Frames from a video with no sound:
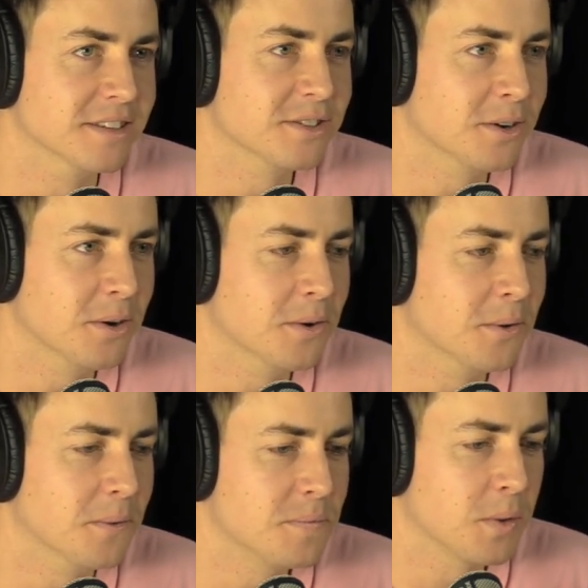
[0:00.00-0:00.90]
And
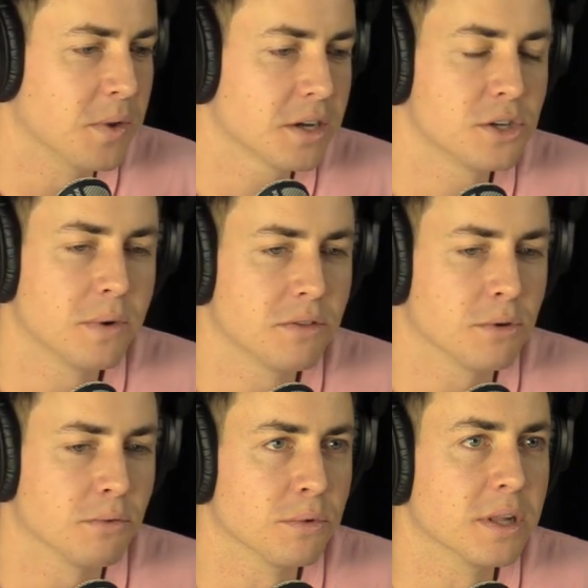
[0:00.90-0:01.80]
so mm-hmm. we actually went
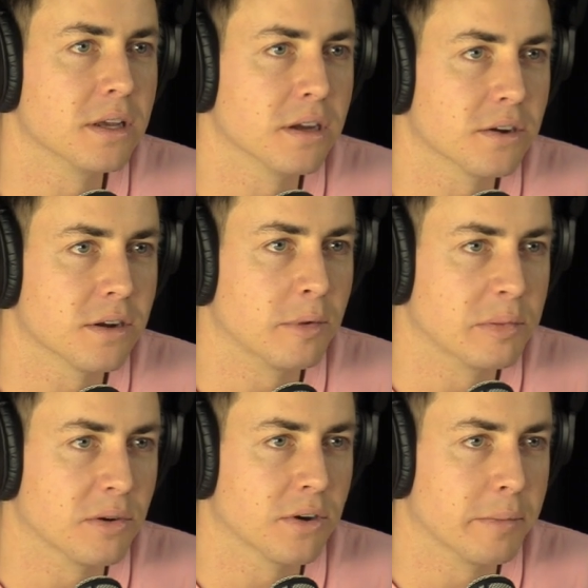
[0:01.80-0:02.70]
through a really incredible
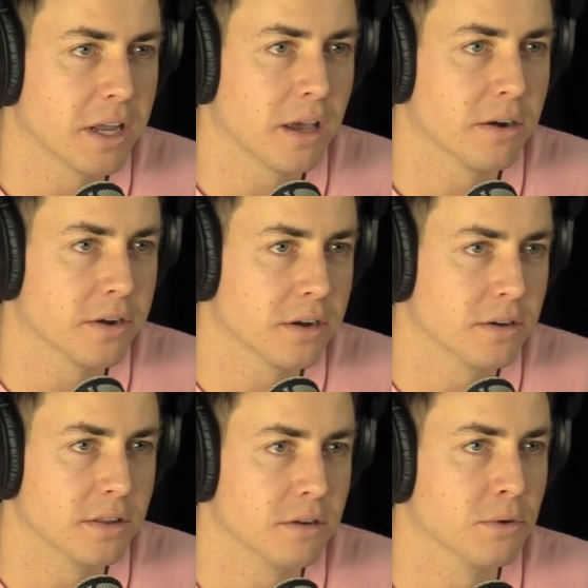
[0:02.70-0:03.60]
program in Calgary
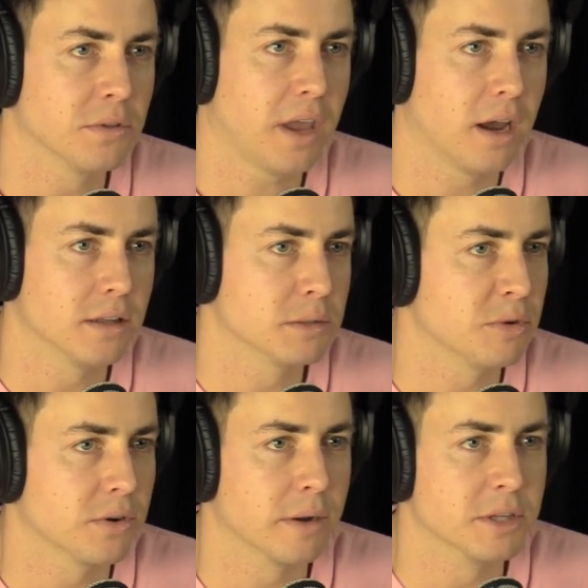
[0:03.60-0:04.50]
called the Growth Catalyst
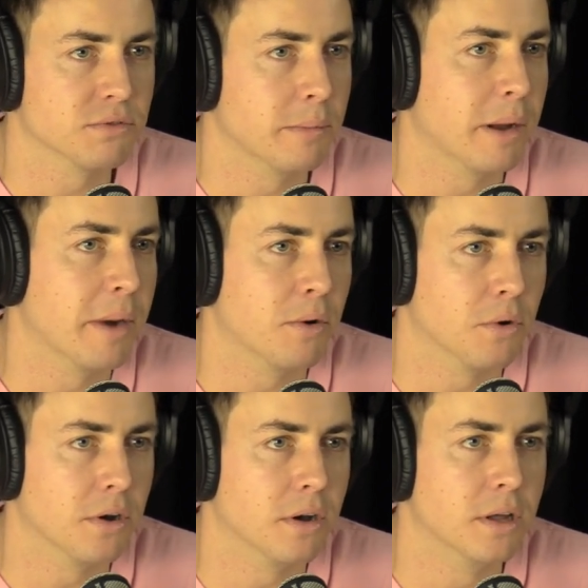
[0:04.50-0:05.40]
Program. It's run by Mount
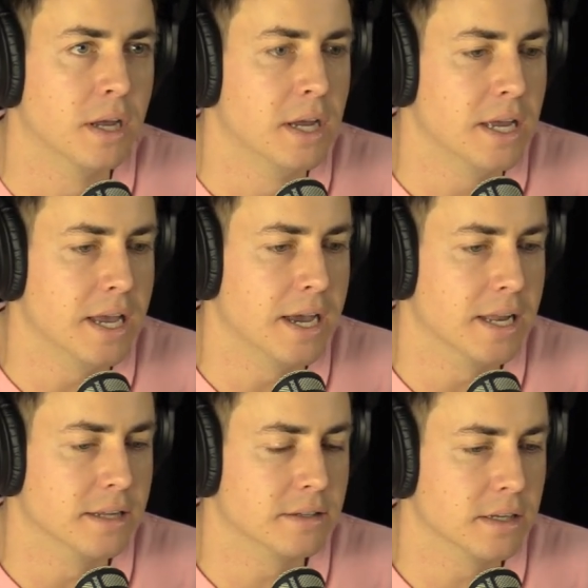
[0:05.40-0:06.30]
Royal. Okay.
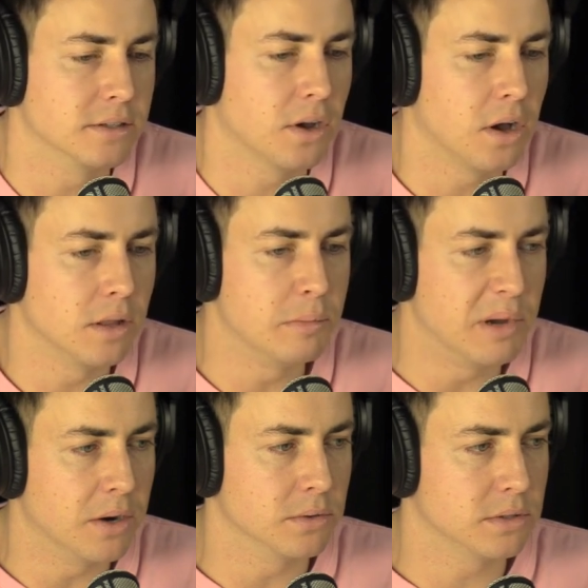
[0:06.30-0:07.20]
And it's it's all
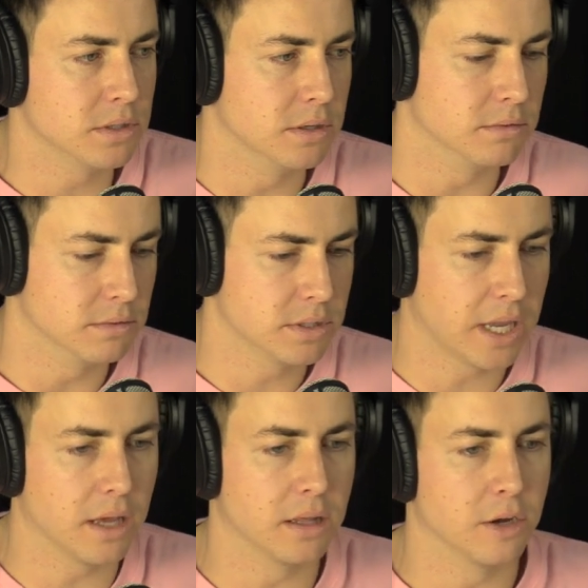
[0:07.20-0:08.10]
about, you know,
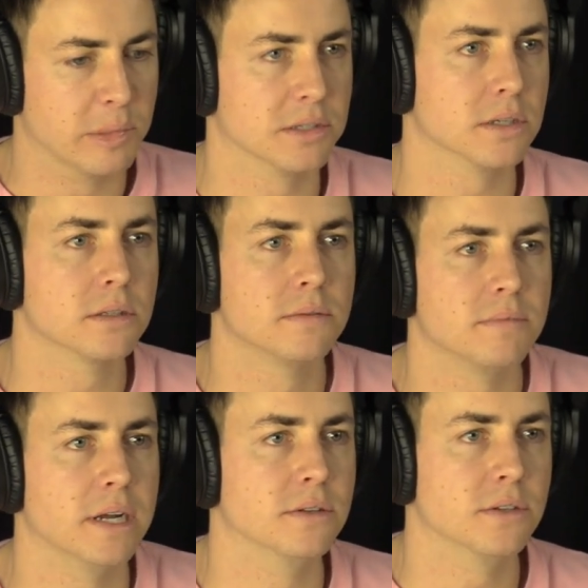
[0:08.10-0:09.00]
scaling your business.
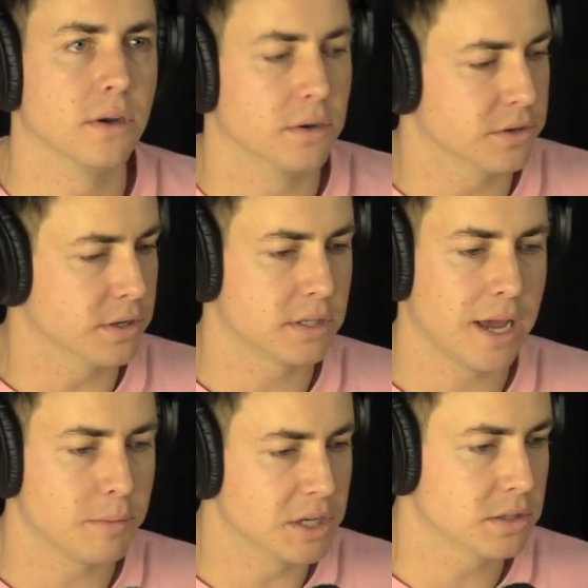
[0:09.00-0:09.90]
And so you're
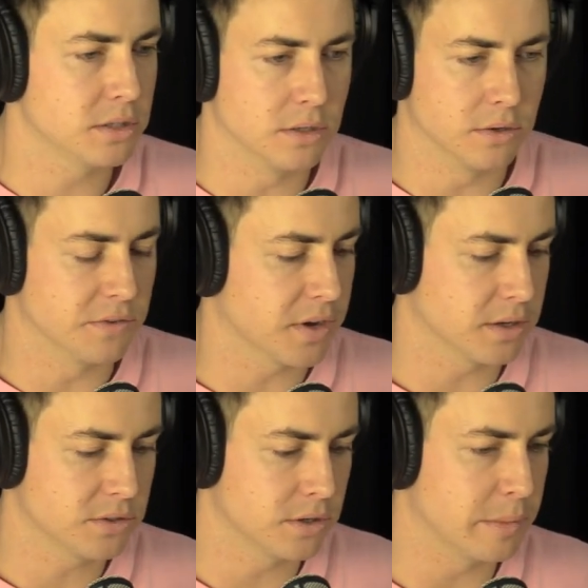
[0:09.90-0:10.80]
established, you know, you've got
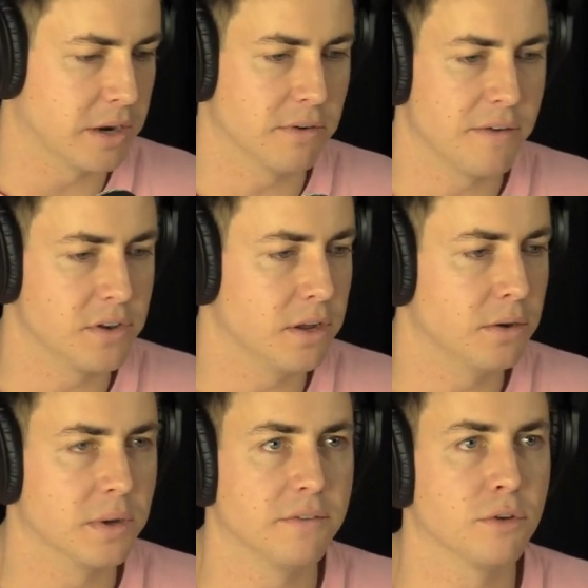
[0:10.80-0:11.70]
a certain amount of
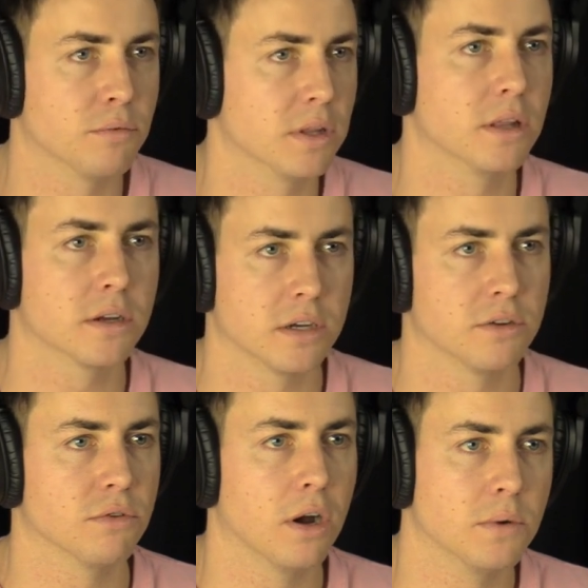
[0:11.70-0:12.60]
revenue. And if you're really looking to
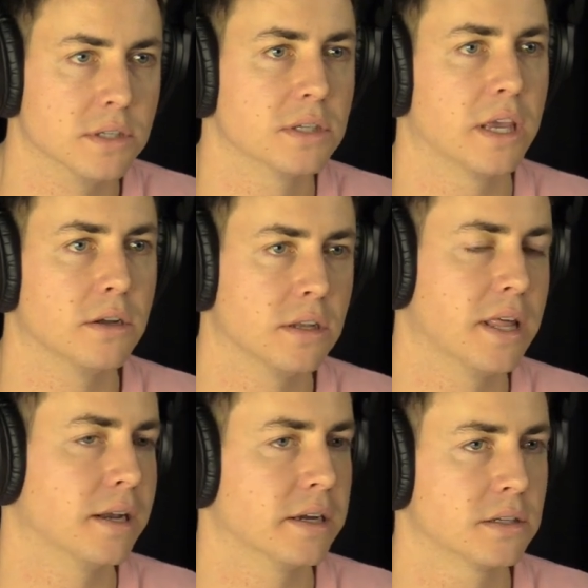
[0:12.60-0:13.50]
grow and scale in
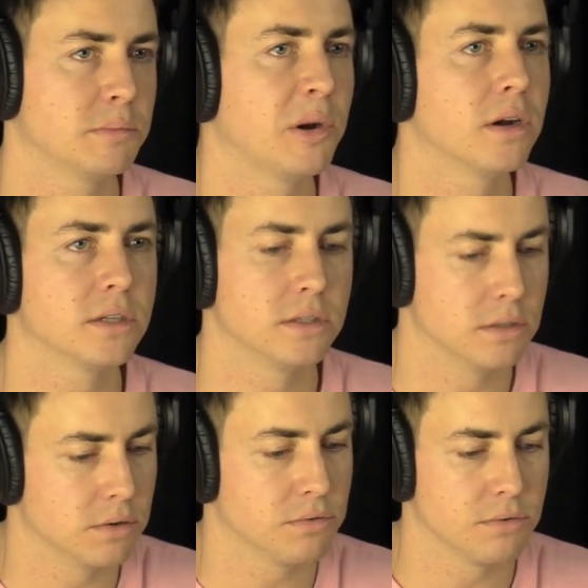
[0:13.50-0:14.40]
that next part,
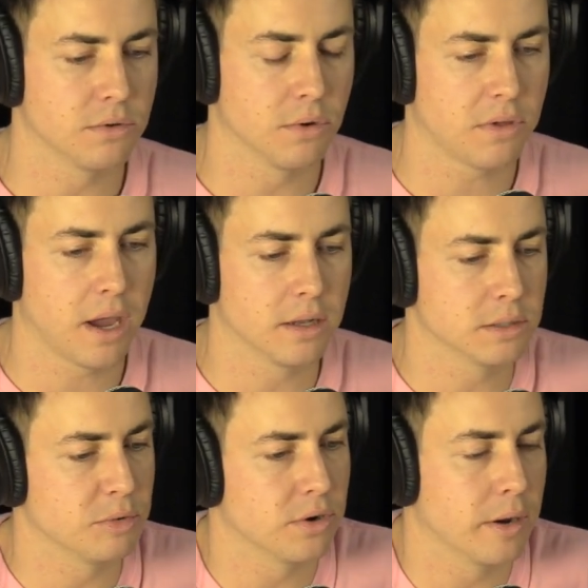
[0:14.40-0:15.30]
you go through the Growth
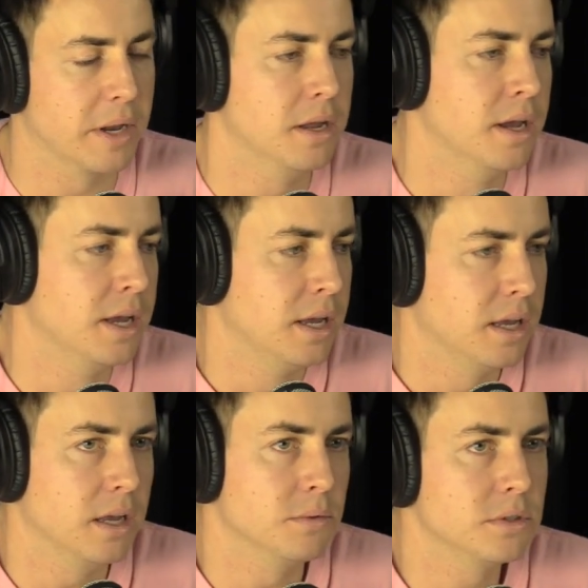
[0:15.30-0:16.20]
Catalyst Program. And
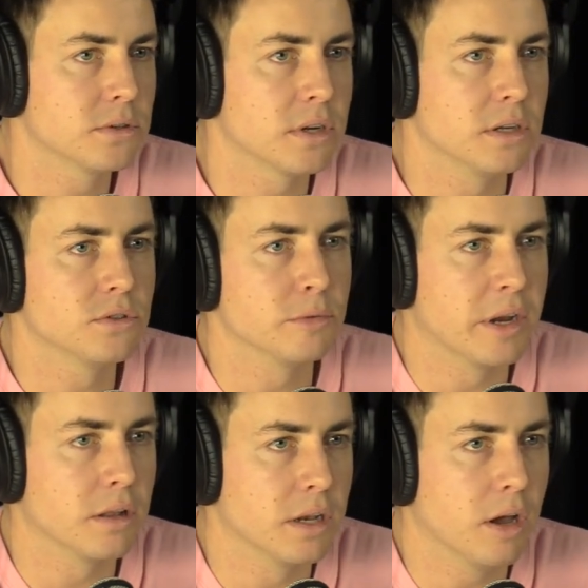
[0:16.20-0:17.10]
it was sort of
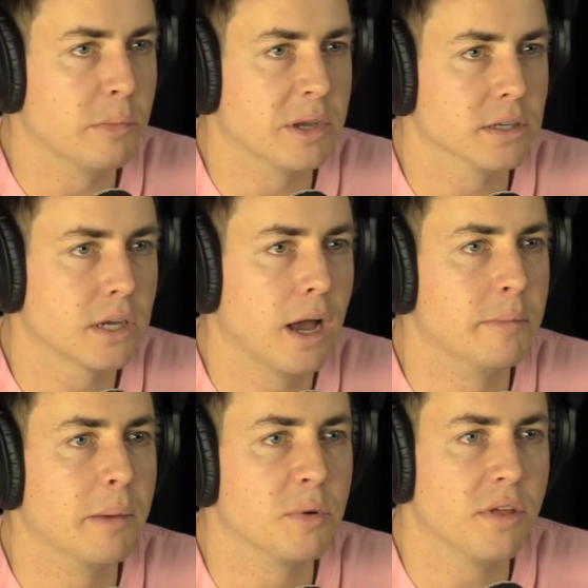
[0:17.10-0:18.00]
instrumental in hmm. helping mm. us
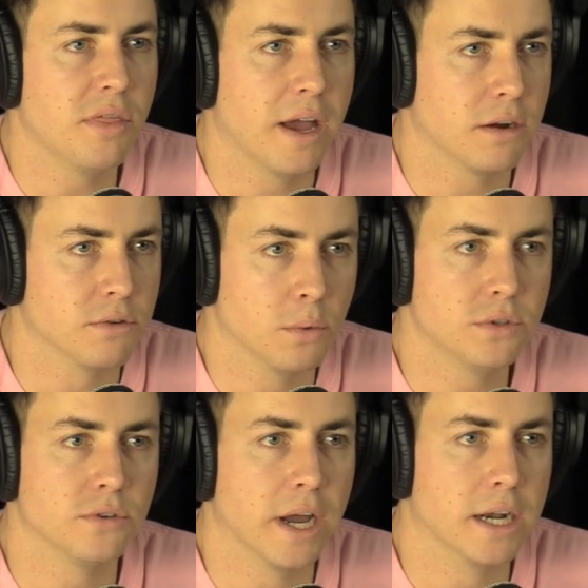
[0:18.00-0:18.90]
come up with that growth
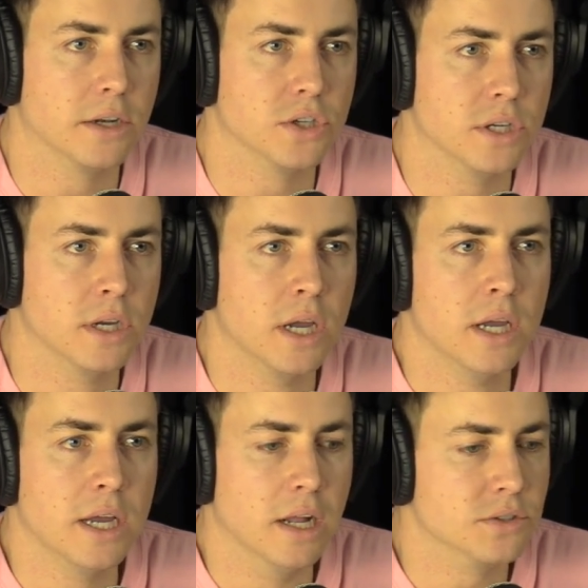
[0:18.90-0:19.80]
strategy.
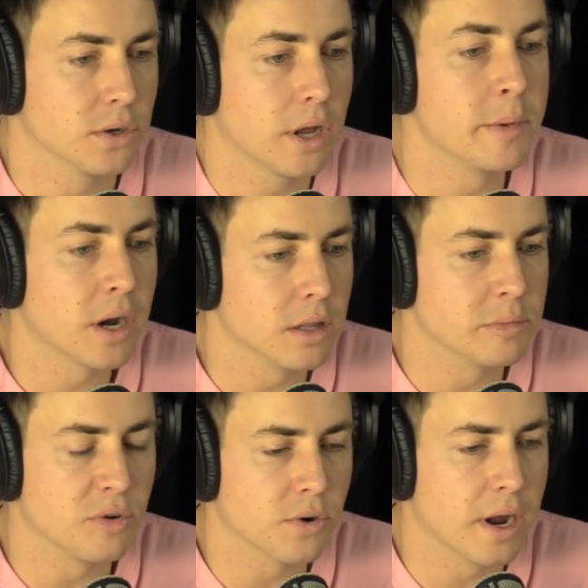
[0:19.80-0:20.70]
And so coming out of
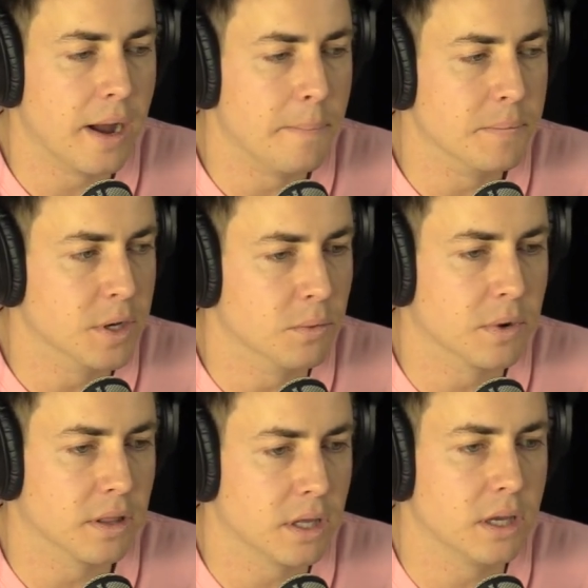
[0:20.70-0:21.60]
the program, you know,
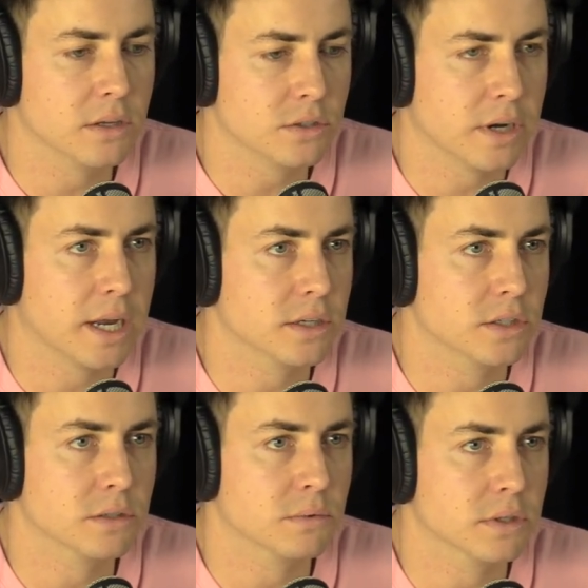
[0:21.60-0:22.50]
one of the key
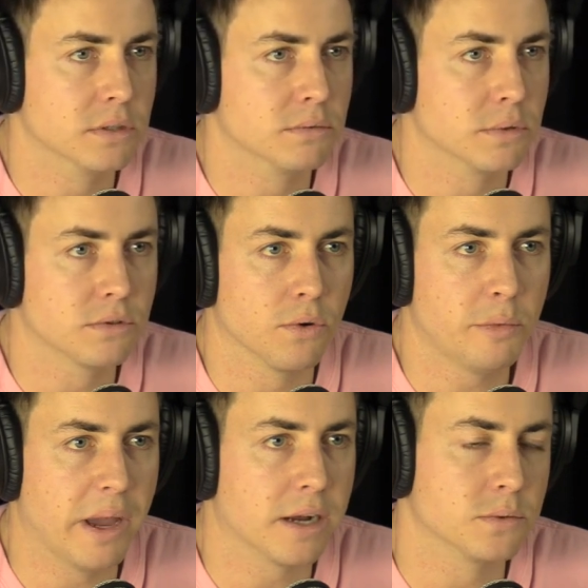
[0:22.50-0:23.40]
strategies was was
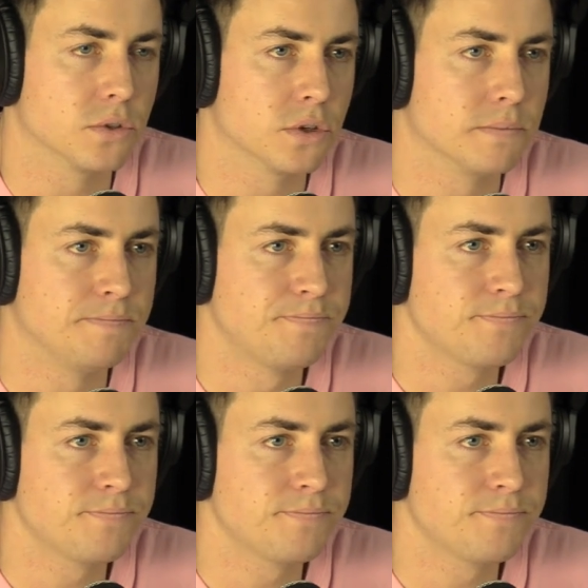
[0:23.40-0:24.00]
growth by acquisition.